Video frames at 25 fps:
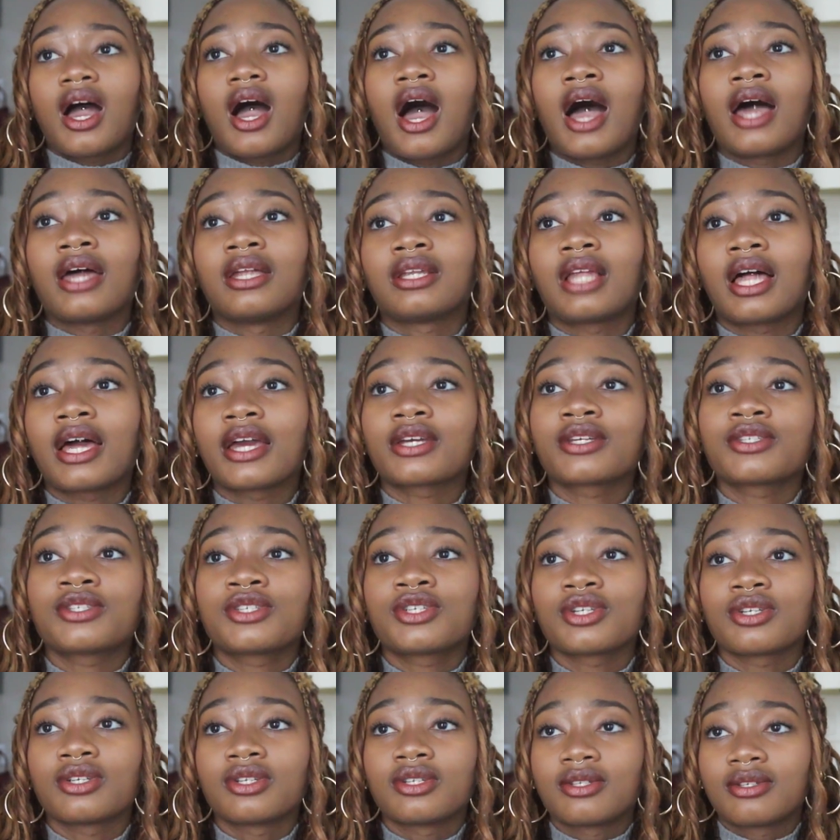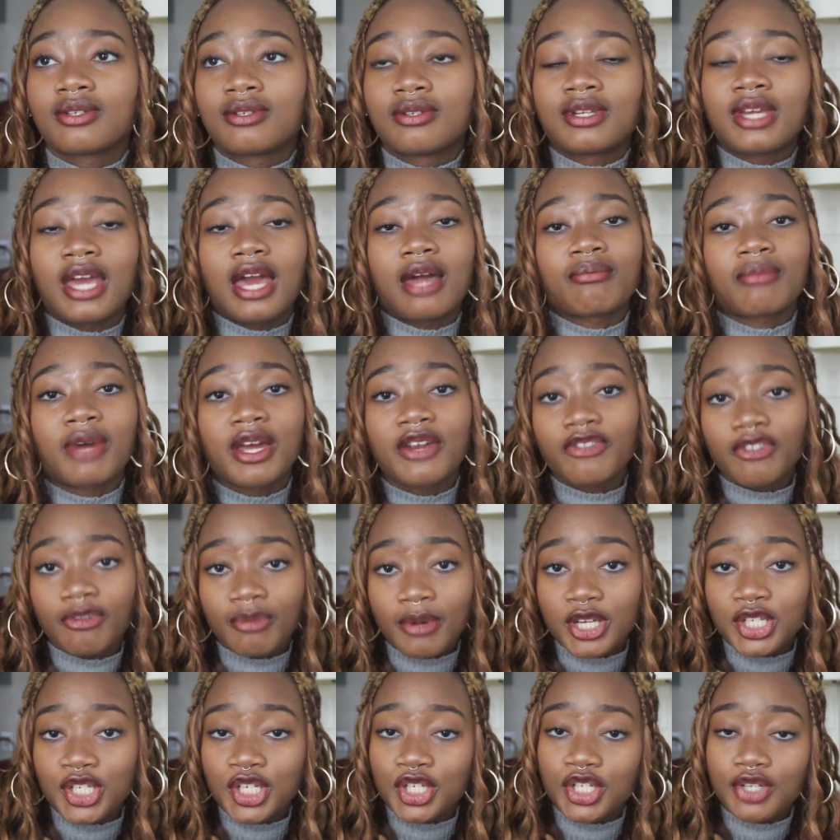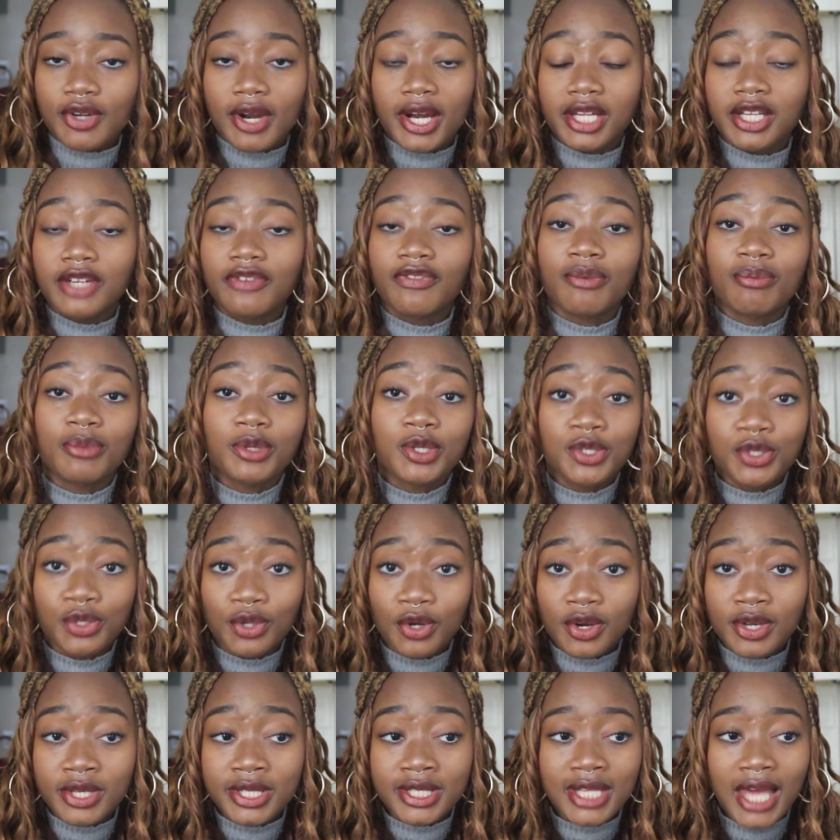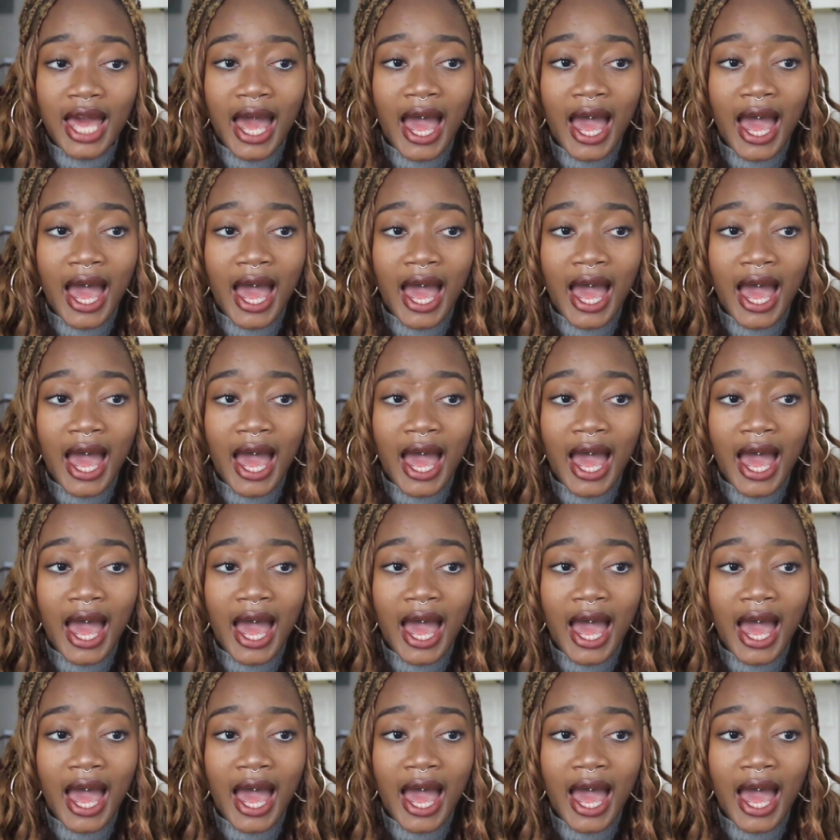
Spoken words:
I like to get my information directly from the source,